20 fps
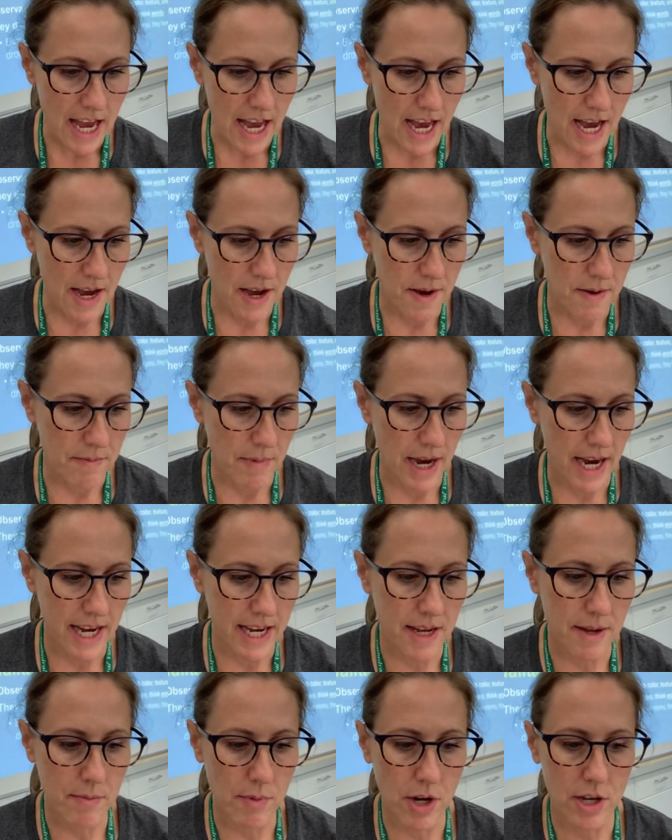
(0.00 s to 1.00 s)
I
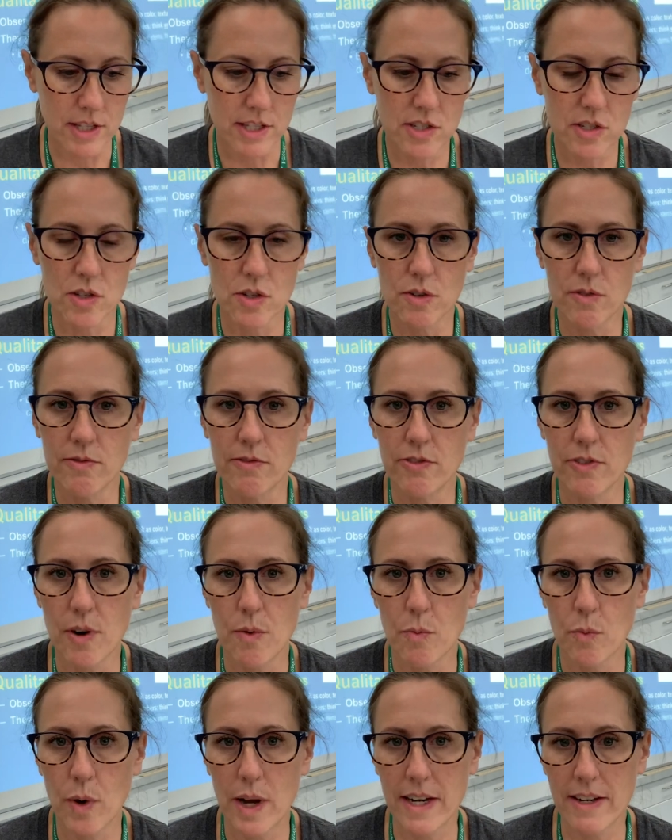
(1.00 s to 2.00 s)
am on Zoom
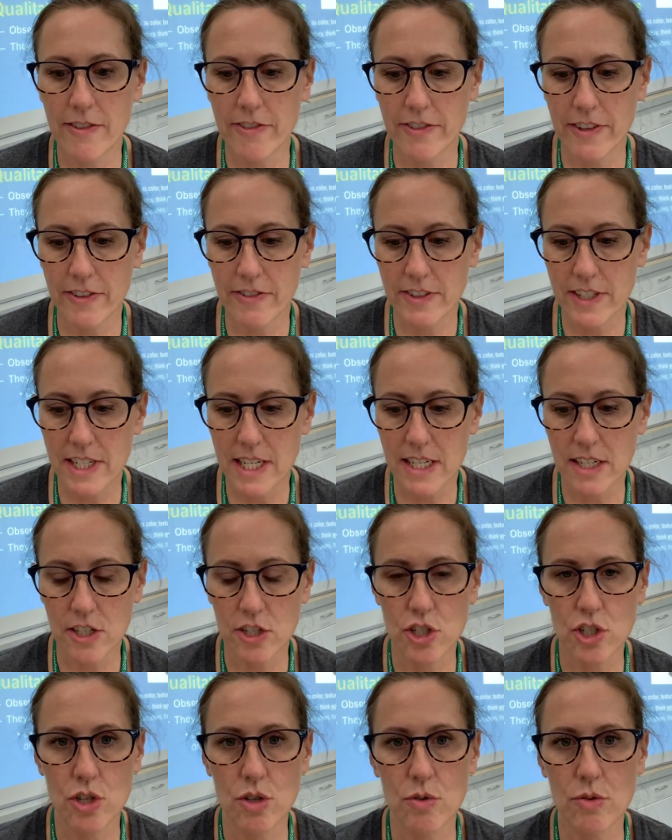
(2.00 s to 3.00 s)
from 1:50 to
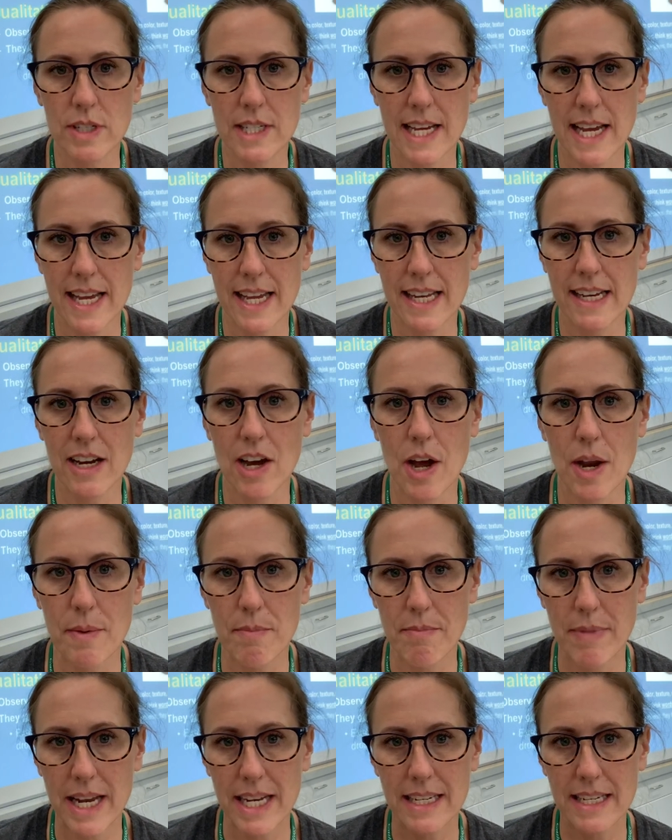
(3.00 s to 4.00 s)
2:10
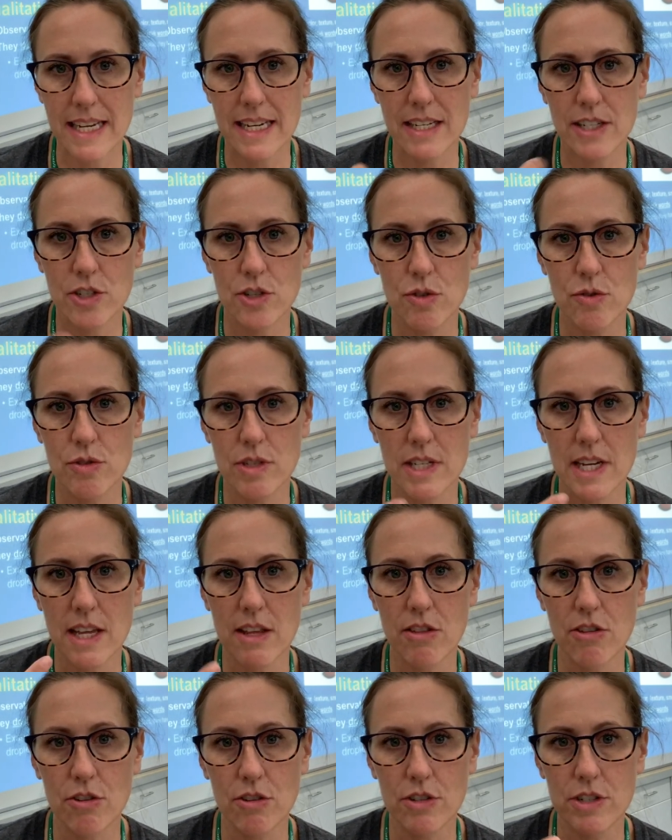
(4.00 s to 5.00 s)
on Monday, Tuesday,
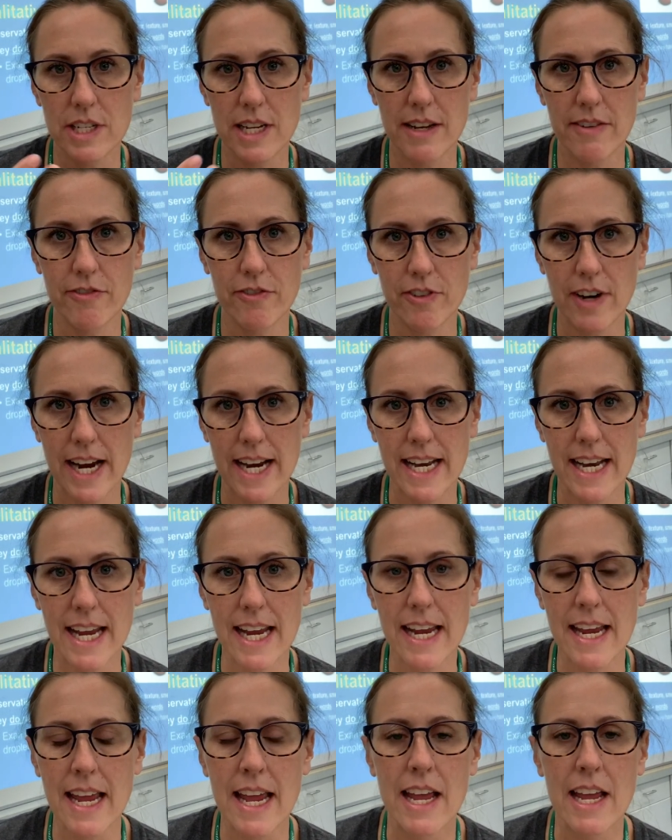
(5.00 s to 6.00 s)
Thursday,
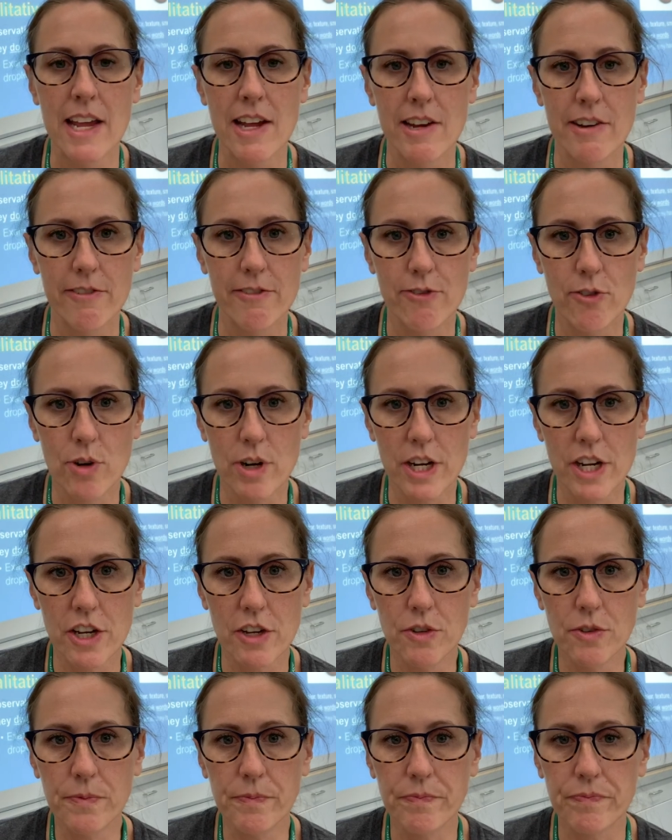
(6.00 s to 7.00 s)
Friday for
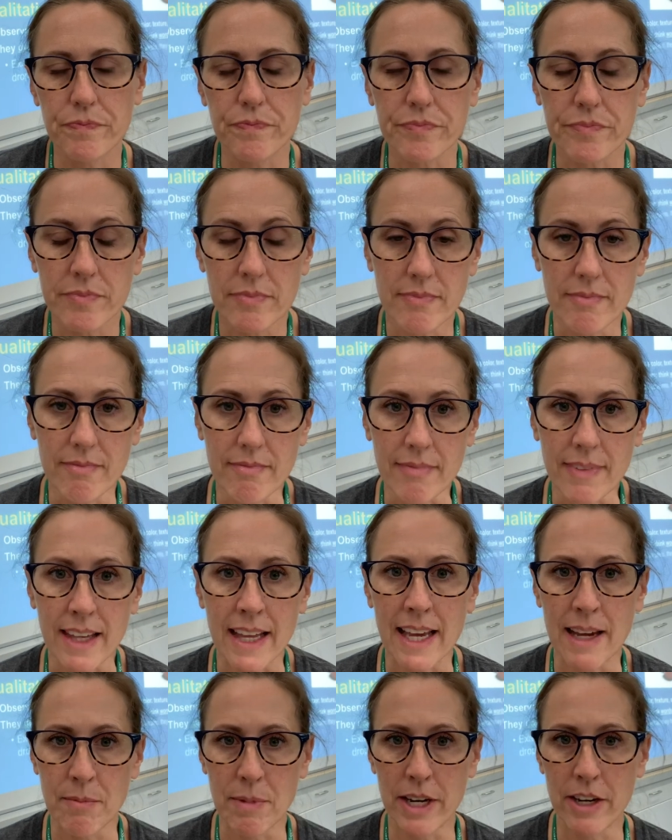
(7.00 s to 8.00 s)
you.
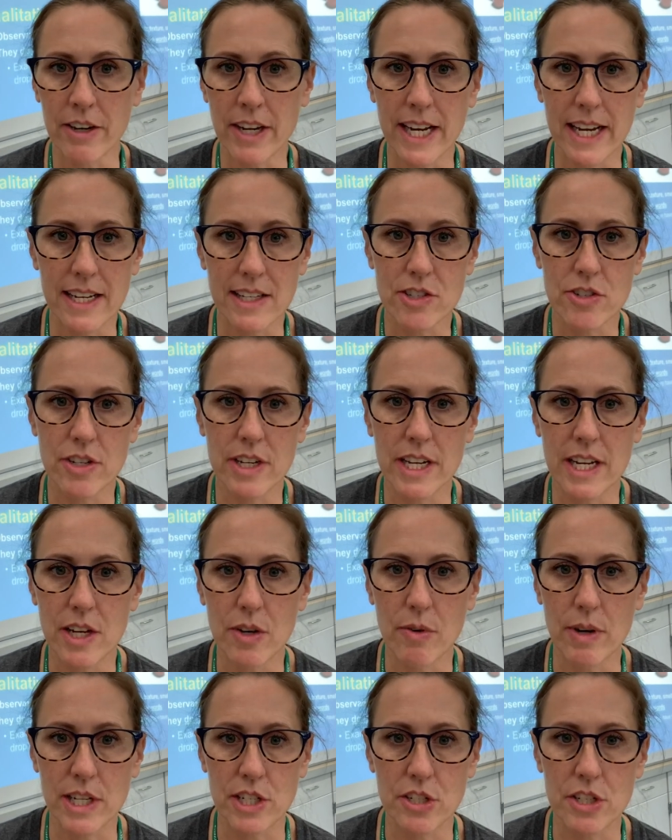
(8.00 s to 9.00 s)
I'm here to answer any
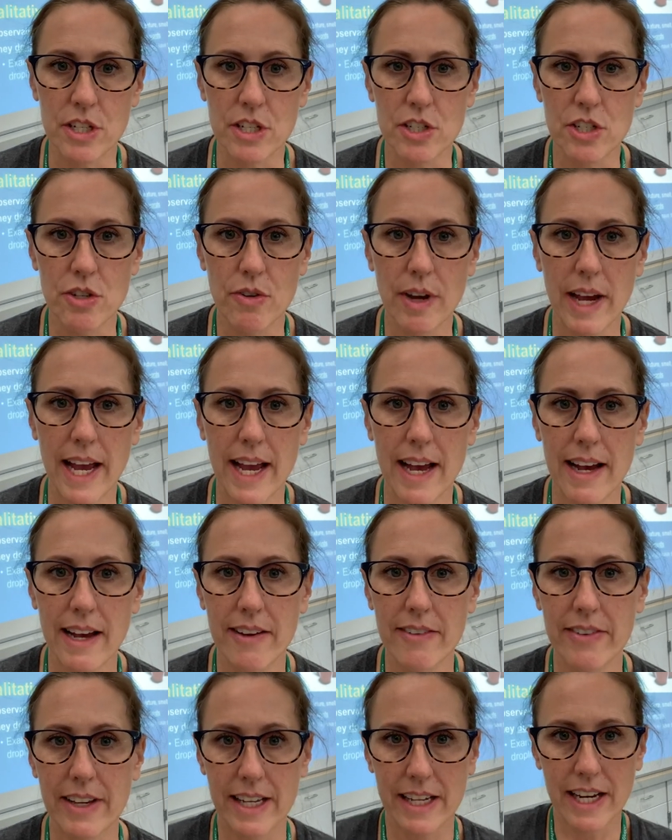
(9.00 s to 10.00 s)
questions you
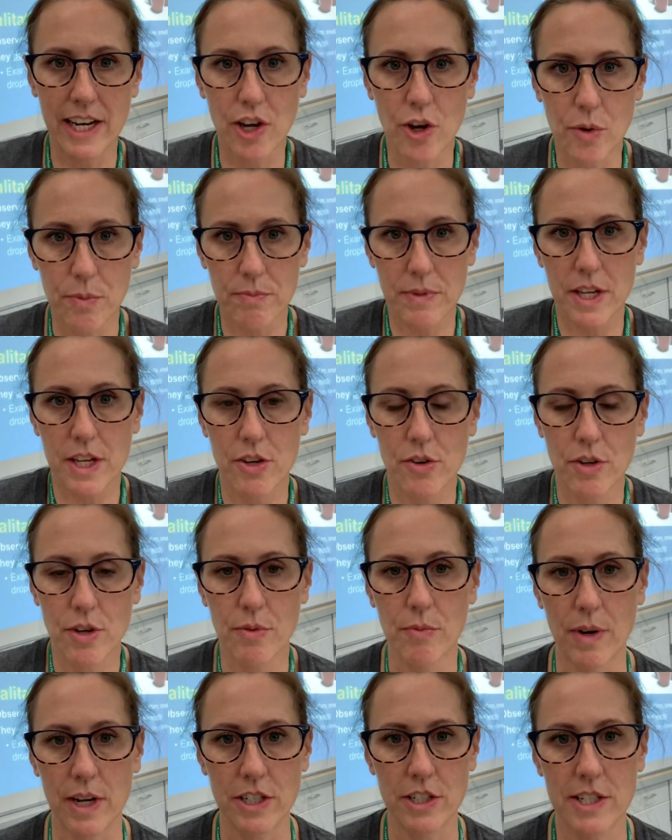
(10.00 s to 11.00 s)
have, and I hope that you
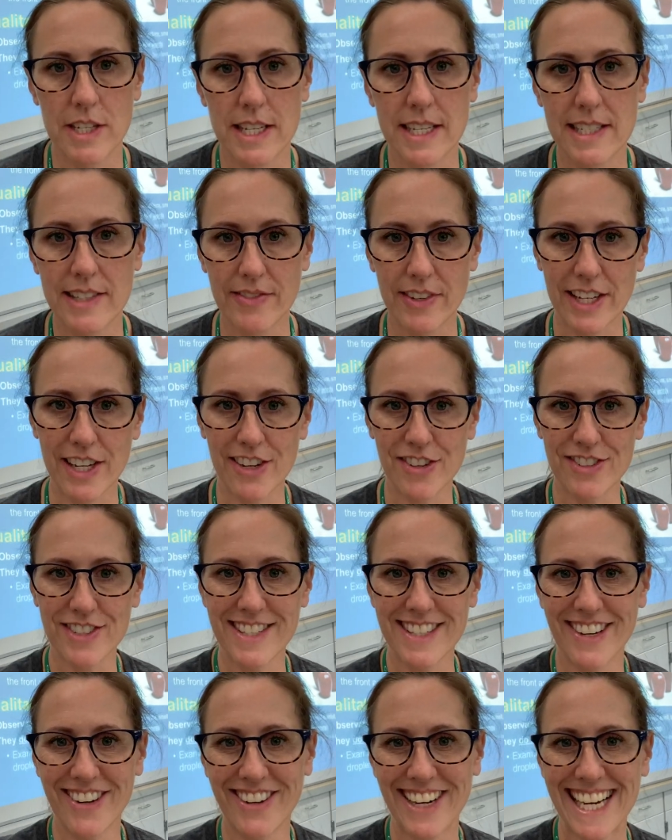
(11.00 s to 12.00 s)
can watch these videos.
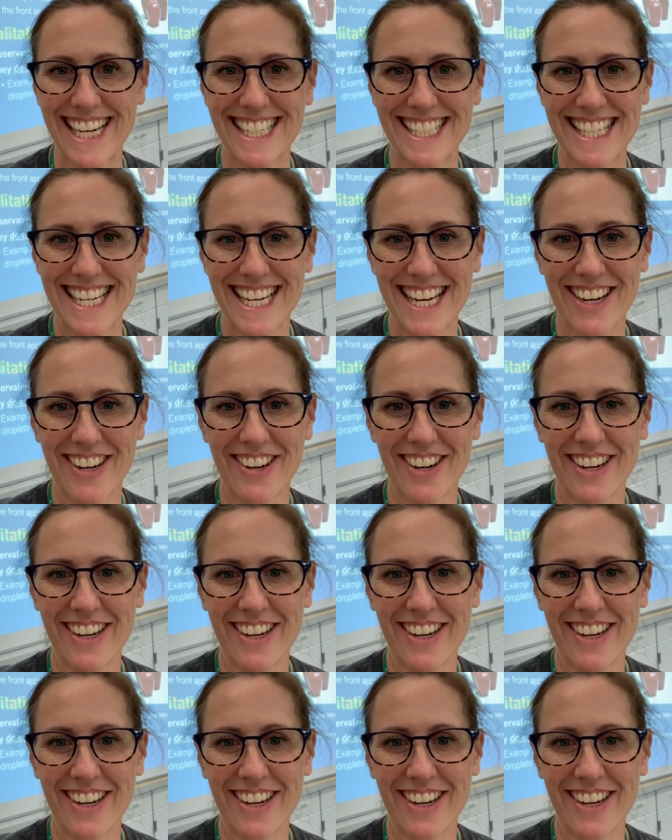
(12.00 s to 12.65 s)
All right, take care.